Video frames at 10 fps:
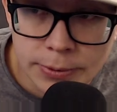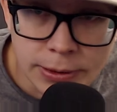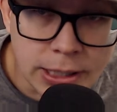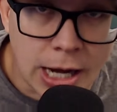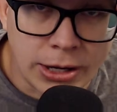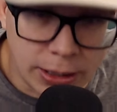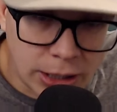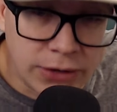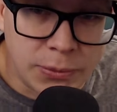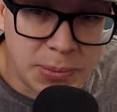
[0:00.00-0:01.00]
Look,
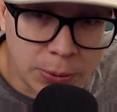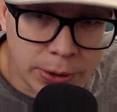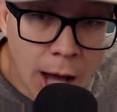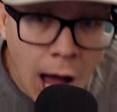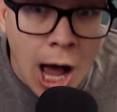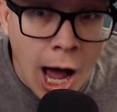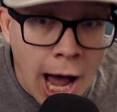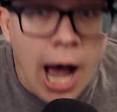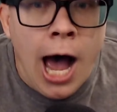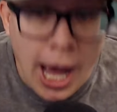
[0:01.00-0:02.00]
I'll give you a big one.
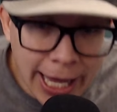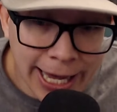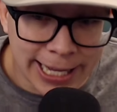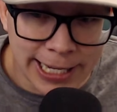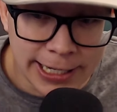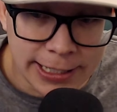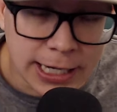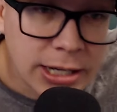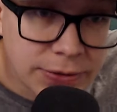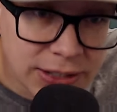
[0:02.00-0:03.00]

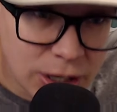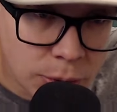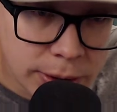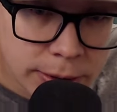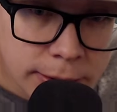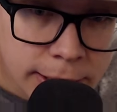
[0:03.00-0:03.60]
I'll give you a little one.